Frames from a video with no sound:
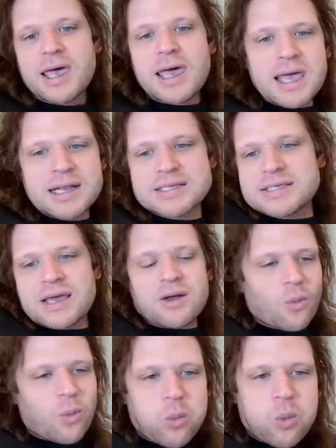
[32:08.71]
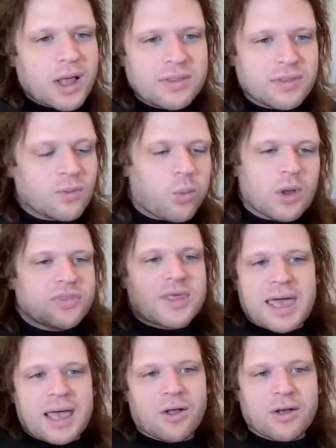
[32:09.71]
And it's like what the
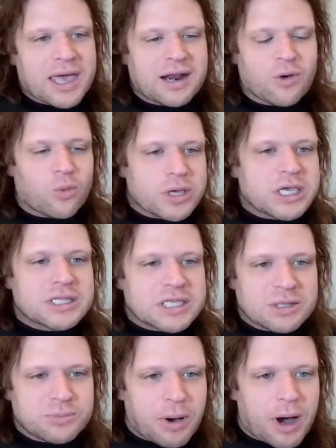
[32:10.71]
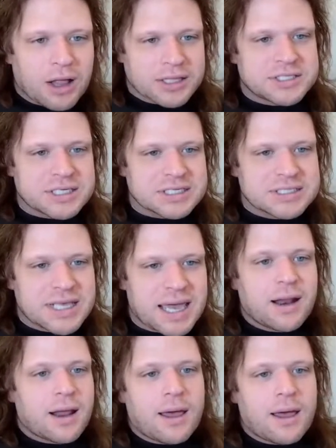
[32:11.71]
hell kind of weak-kneed policy is
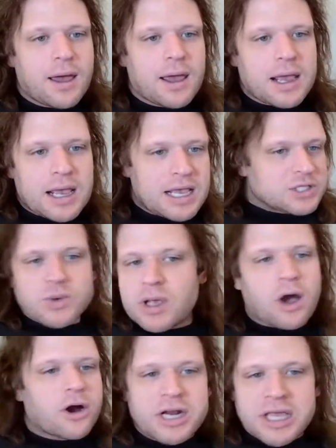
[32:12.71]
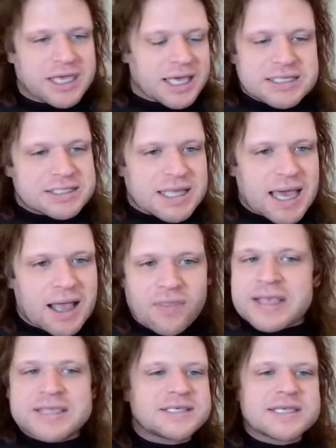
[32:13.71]
that? Israel already gets that.
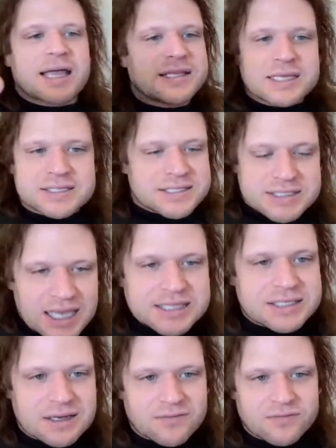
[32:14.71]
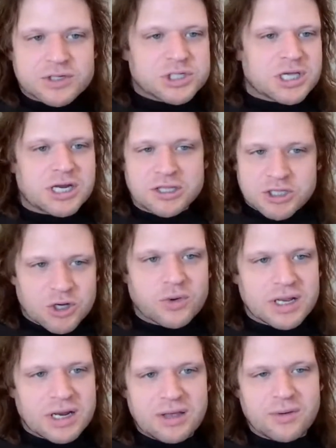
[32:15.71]
That's not an incentive. They're just going to do
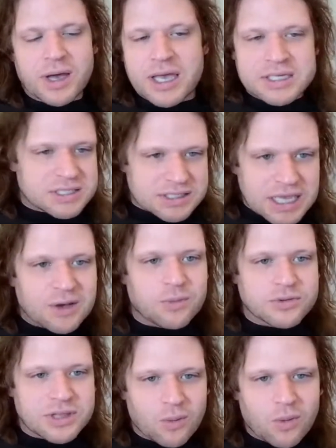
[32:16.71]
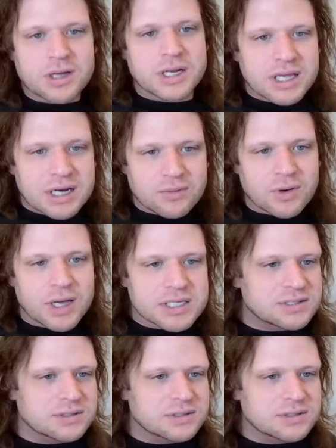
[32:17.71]
it anyways and take what they want anyways.